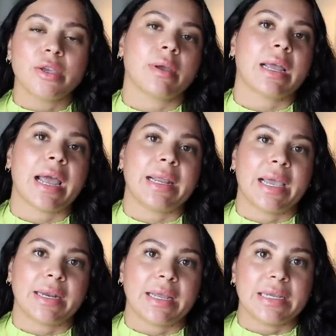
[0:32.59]
you can kind of
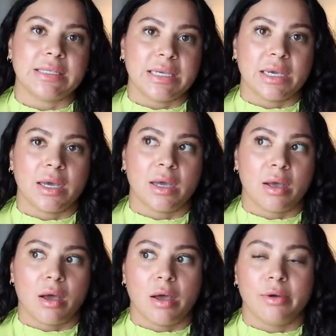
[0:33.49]
get an
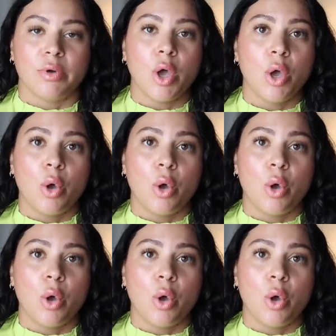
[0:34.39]
idea of